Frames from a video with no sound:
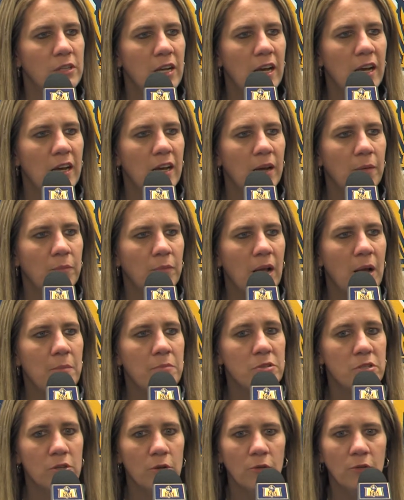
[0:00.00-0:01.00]

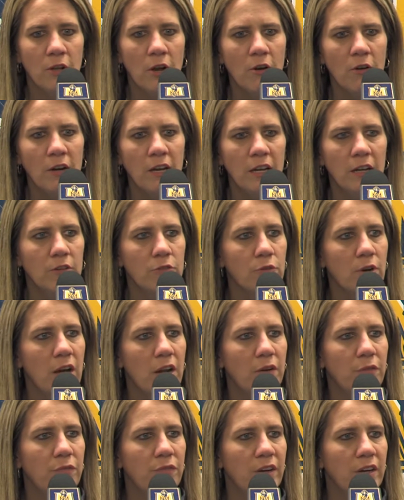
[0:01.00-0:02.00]
I'm still learning and
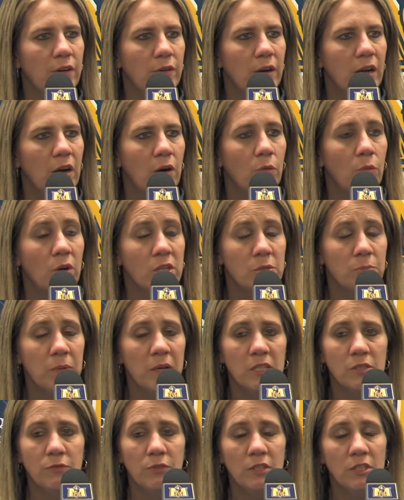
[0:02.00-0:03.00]
trying to figure out what's
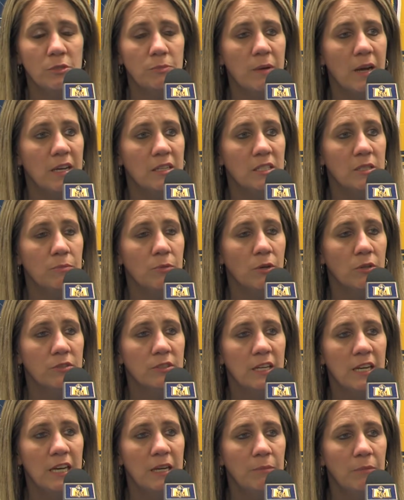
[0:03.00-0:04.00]
best for this basketball
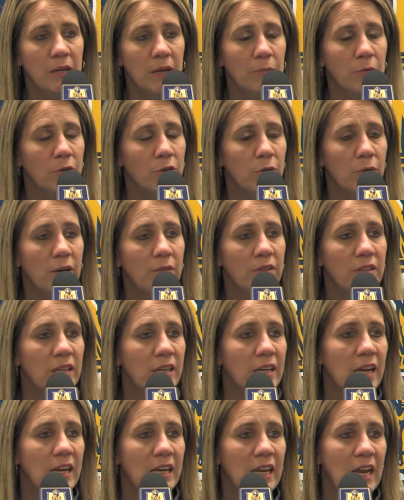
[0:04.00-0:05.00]
team, but I'm going to do
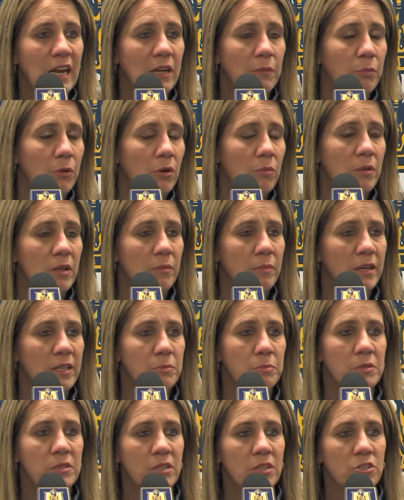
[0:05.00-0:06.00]
everything I can to put them in the
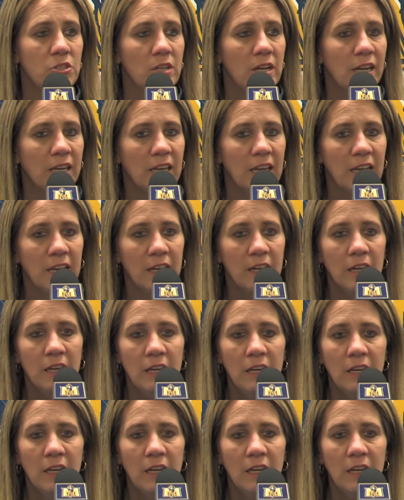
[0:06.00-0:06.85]
best position I can.